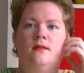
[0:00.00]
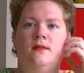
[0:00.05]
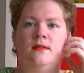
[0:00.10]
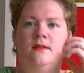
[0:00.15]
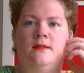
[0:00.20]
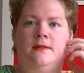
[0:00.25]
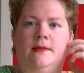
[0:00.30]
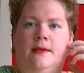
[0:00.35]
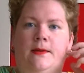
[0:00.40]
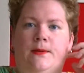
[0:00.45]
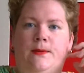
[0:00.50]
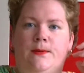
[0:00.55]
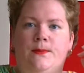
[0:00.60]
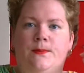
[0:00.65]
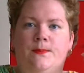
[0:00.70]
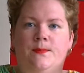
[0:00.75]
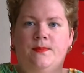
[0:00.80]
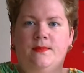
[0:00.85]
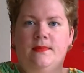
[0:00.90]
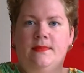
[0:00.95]
So
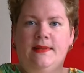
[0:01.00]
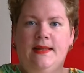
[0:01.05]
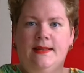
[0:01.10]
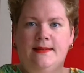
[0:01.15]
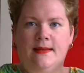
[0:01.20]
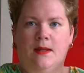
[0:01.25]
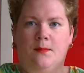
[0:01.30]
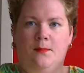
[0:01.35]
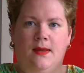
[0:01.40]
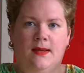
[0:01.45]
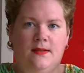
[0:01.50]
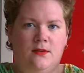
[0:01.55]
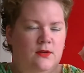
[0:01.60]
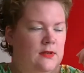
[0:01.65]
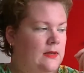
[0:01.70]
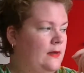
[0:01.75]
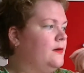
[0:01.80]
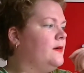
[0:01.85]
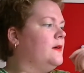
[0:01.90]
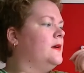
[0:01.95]
let's get back to
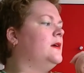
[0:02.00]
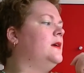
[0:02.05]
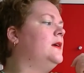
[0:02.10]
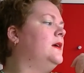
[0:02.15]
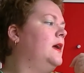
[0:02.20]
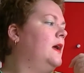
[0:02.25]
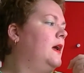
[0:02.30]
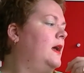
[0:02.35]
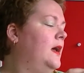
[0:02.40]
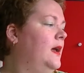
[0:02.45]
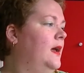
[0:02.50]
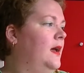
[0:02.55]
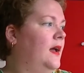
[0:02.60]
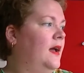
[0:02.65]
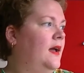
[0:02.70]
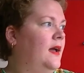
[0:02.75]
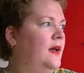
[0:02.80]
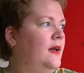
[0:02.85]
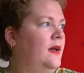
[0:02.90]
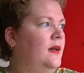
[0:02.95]
here.
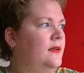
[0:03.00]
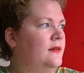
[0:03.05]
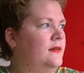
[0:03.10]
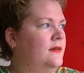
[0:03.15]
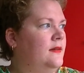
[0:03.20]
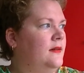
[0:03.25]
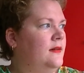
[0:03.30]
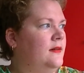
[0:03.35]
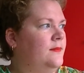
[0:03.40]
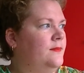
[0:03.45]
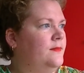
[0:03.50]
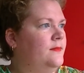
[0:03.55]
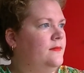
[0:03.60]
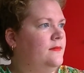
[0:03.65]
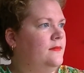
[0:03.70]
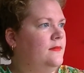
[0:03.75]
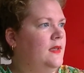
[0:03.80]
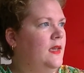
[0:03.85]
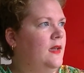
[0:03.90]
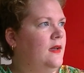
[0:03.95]
And
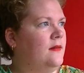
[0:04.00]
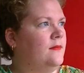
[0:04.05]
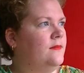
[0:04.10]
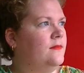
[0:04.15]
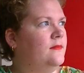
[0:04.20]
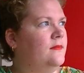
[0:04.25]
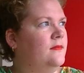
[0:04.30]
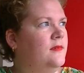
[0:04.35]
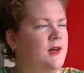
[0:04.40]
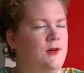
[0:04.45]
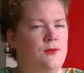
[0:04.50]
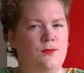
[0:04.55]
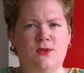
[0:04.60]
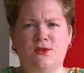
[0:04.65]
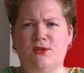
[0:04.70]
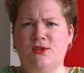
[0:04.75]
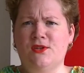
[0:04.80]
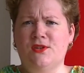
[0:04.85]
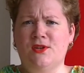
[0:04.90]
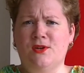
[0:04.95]
yeah, well, we're
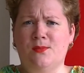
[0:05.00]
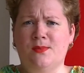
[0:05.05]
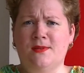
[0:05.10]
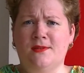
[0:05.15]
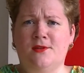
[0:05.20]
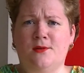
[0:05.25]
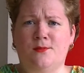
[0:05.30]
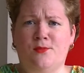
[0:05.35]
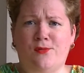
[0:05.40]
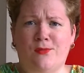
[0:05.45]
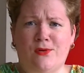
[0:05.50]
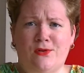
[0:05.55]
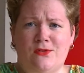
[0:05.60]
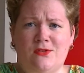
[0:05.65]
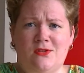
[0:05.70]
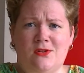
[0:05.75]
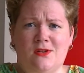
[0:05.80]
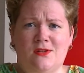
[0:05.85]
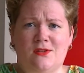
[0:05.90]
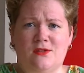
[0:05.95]
just hoping summer will
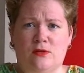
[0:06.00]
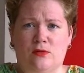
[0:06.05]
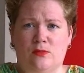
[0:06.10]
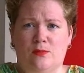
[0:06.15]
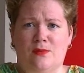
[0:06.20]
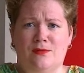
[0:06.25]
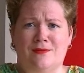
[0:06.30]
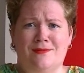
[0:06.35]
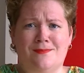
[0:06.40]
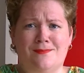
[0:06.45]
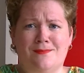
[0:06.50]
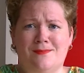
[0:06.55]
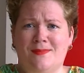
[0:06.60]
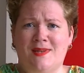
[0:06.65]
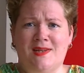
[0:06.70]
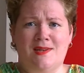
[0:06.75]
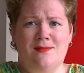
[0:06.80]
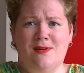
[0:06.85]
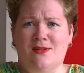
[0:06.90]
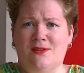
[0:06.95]
start soon
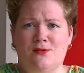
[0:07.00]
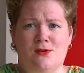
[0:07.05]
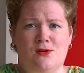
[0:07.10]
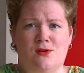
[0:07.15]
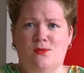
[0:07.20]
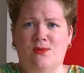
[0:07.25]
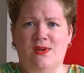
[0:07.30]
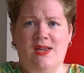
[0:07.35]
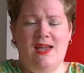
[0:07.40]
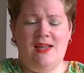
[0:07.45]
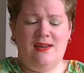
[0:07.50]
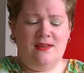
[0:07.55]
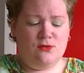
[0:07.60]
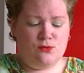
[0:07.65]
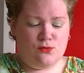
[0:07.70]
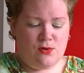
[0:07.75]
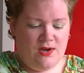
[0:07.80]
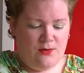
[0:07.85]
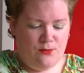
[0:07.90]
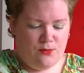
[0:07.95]
because all we had is
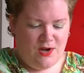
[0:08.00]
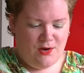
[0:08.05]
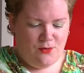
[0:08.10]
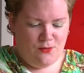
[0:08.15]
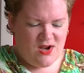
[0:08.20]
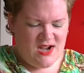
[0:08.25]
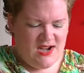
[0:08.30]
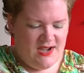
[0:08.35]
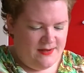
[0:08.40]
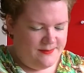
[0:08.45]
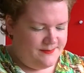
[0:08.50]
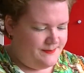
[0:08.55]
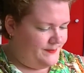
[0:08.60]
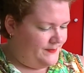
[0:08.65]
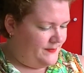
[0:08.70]
rain, rain, rain.